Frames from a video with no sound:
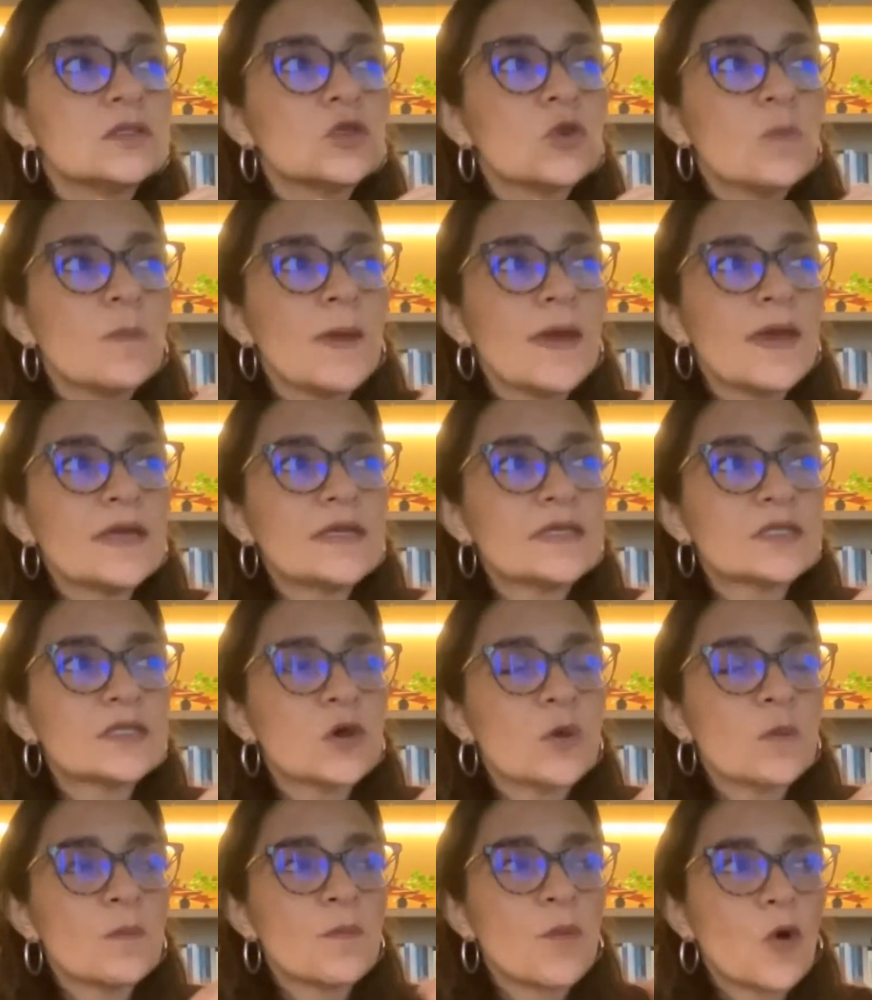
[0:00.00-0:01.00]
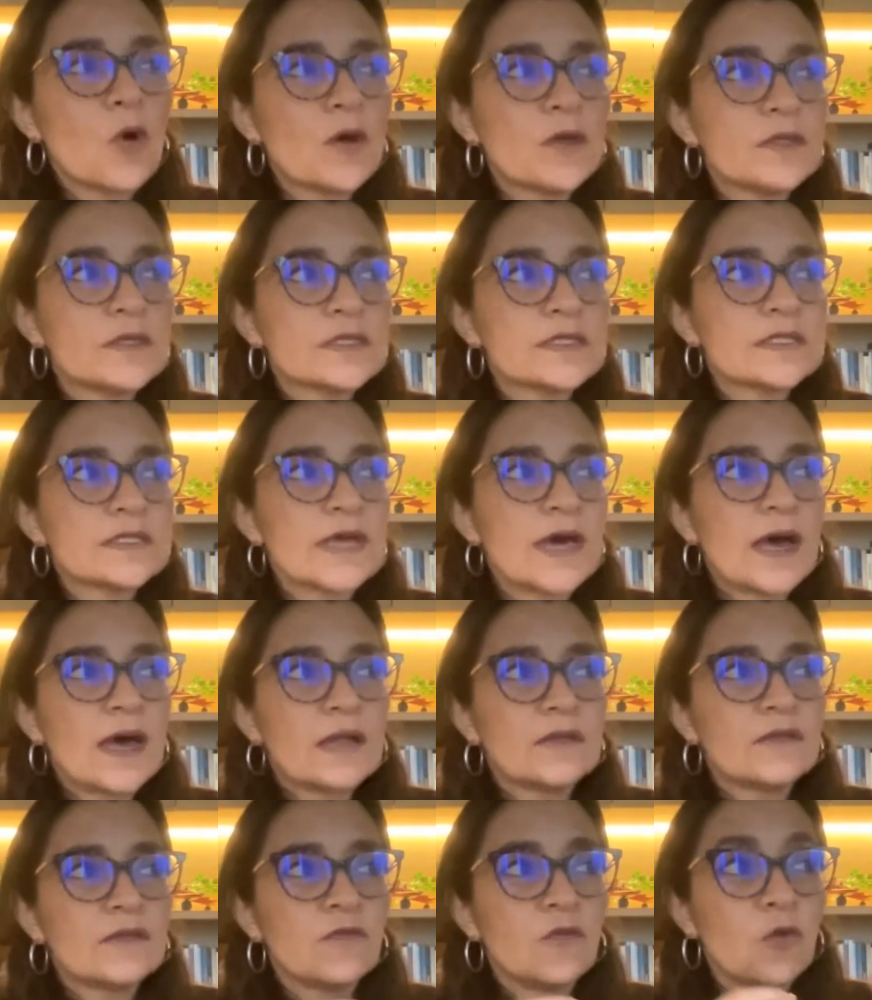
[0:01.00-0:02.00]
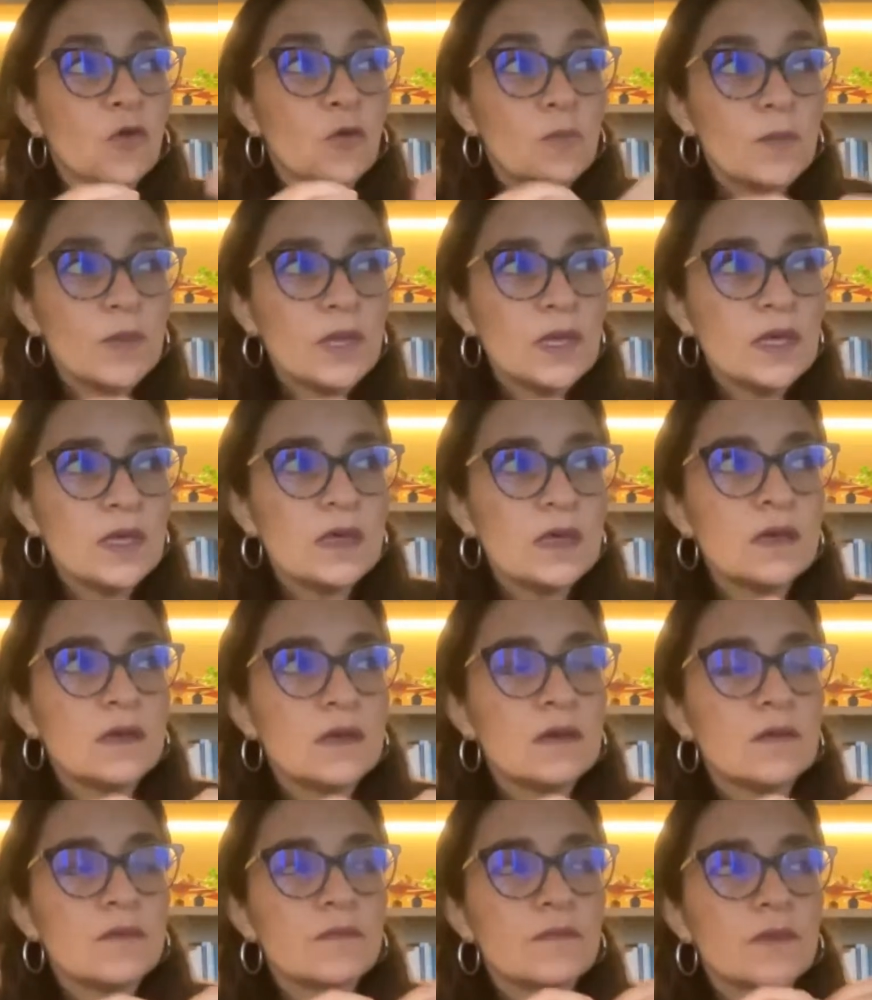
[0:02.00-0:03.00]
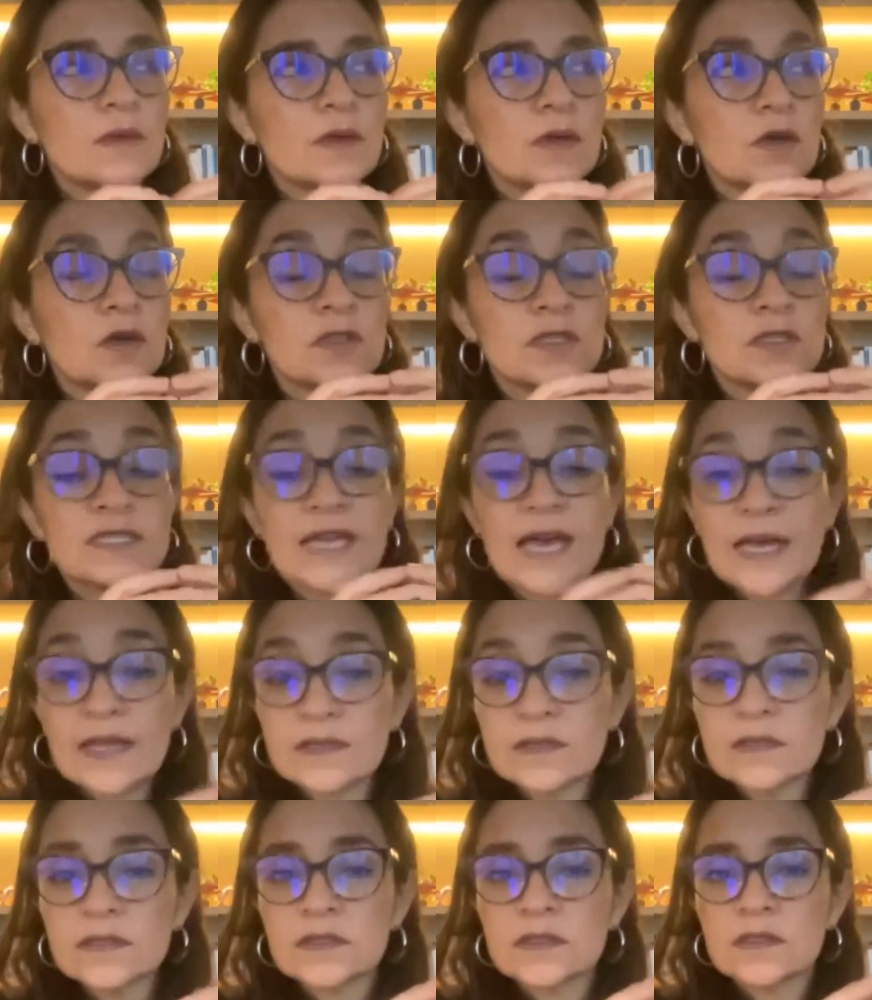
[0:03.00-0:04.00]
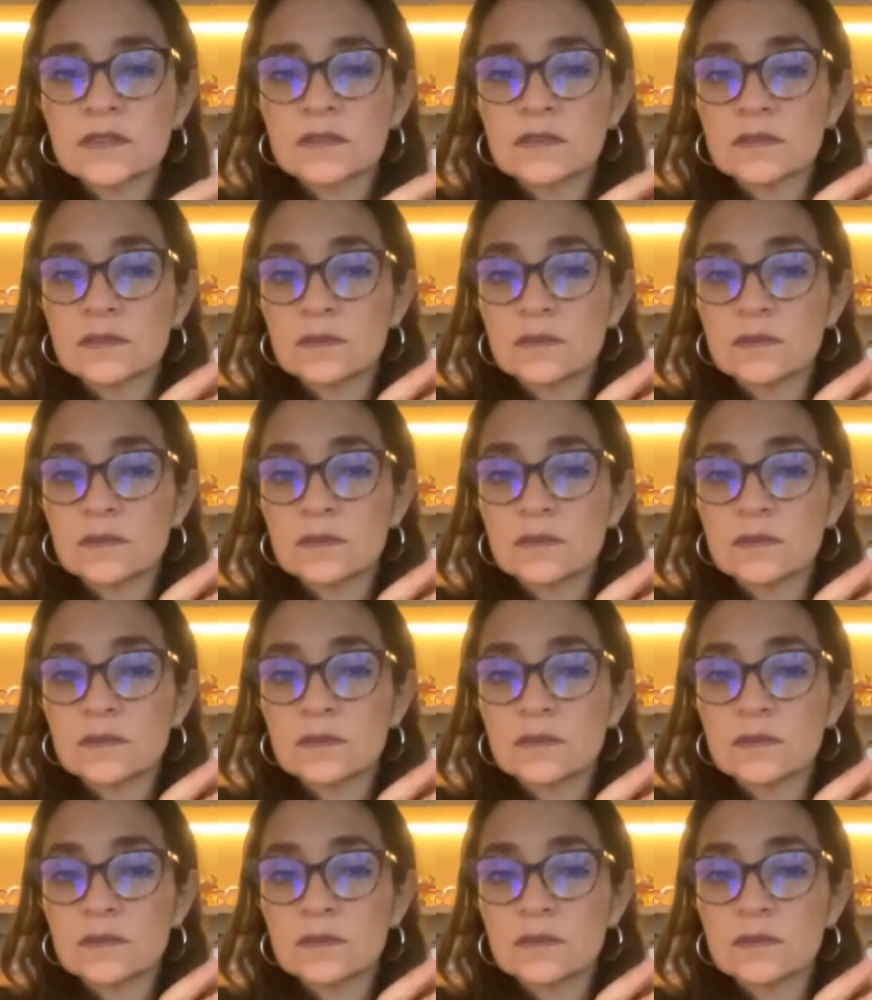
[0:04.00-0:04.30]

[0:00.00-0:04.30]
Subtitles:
make some points that for me condense